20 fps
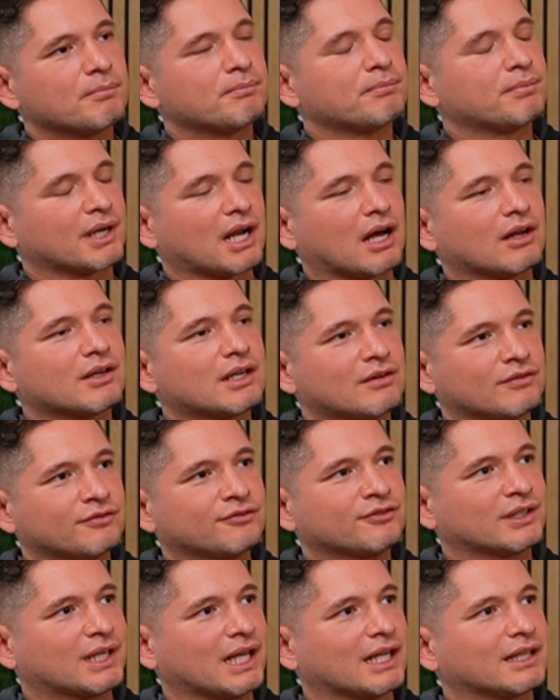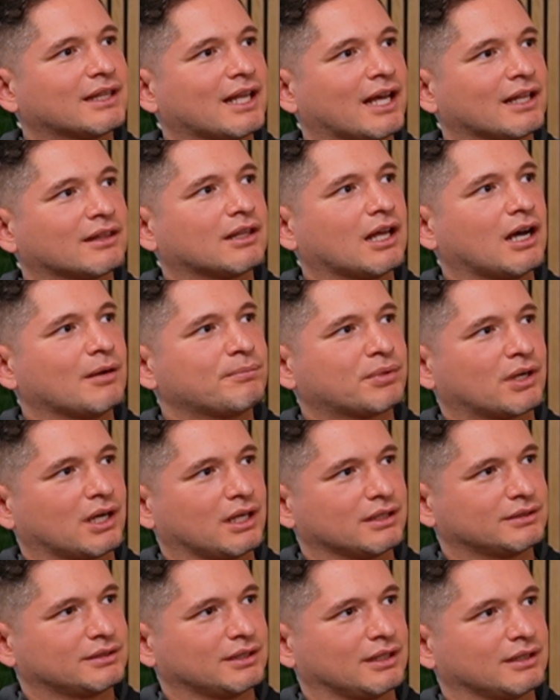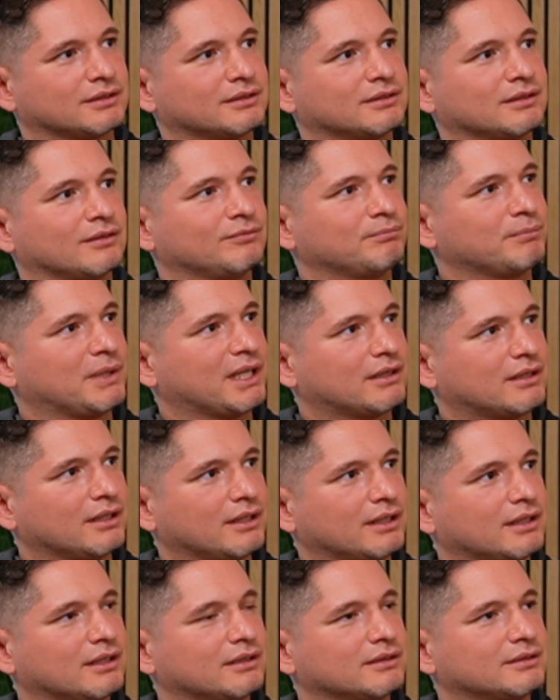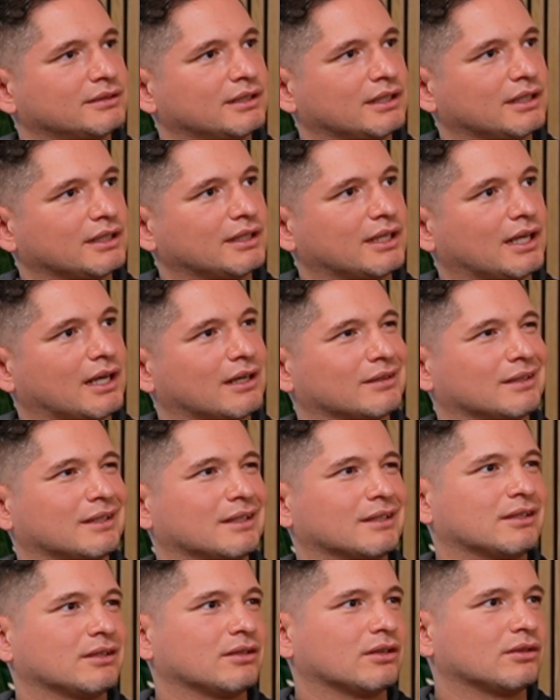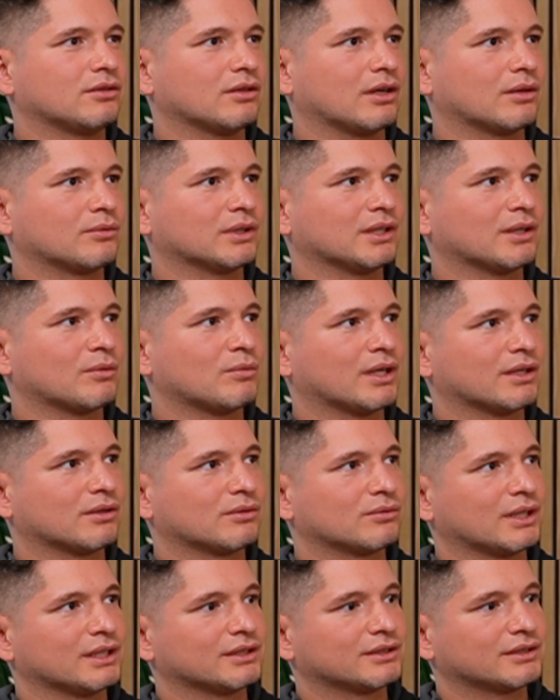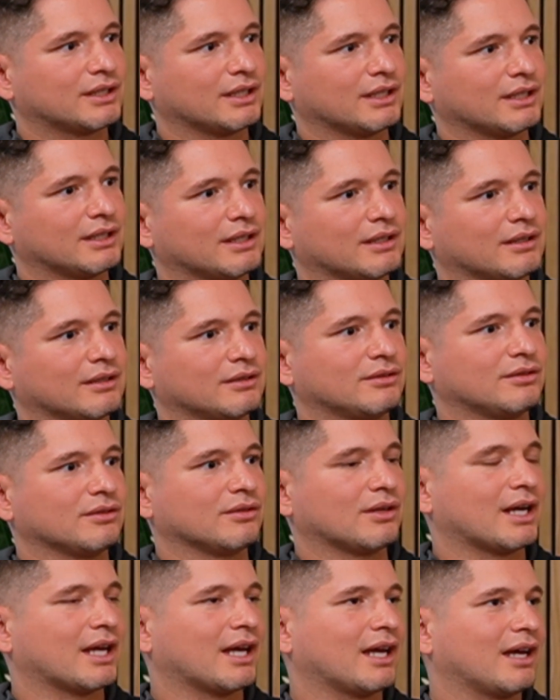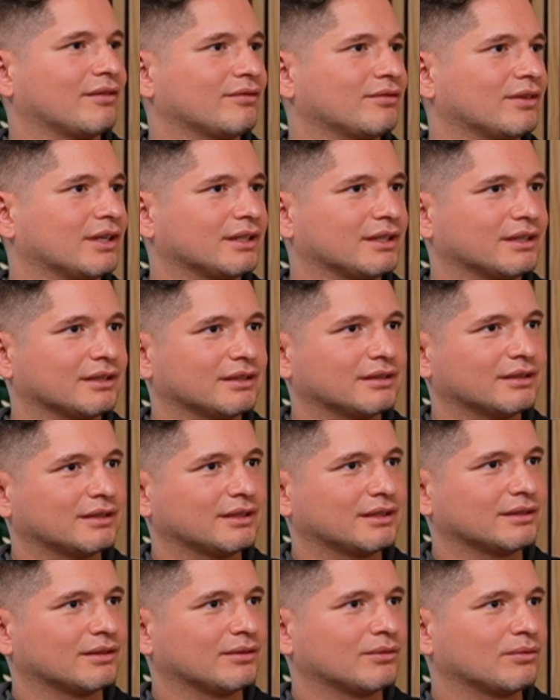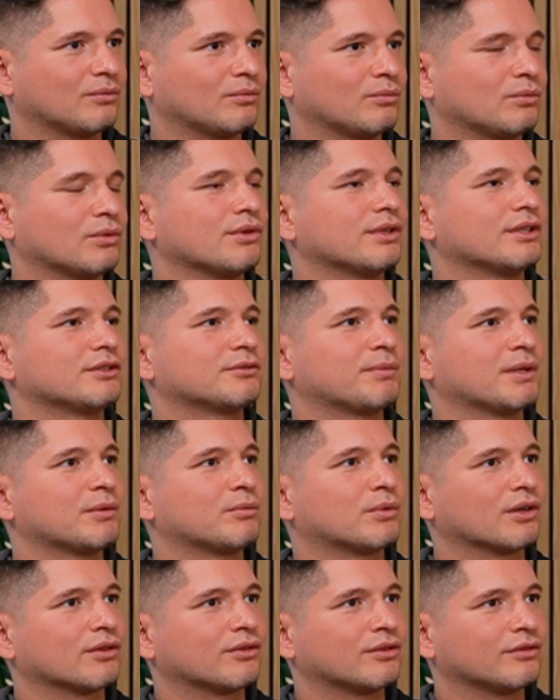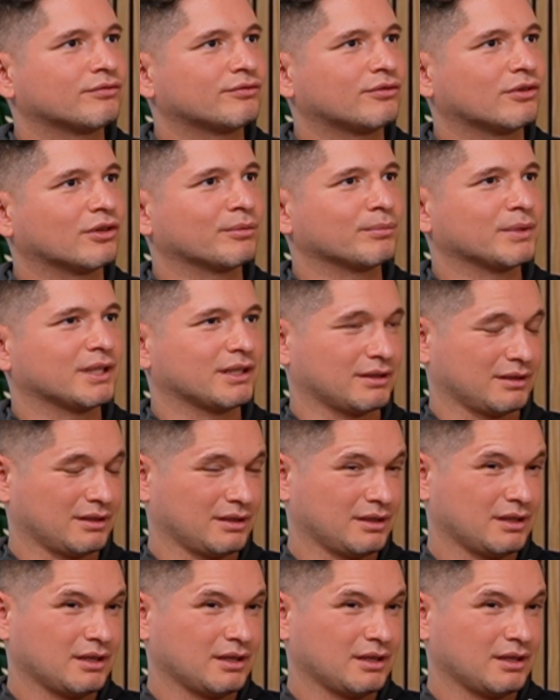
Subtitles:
But I'll never forget that thought process of me thinking, sitting down, like, do I really want to risk it? Do I have will this be worth it for me?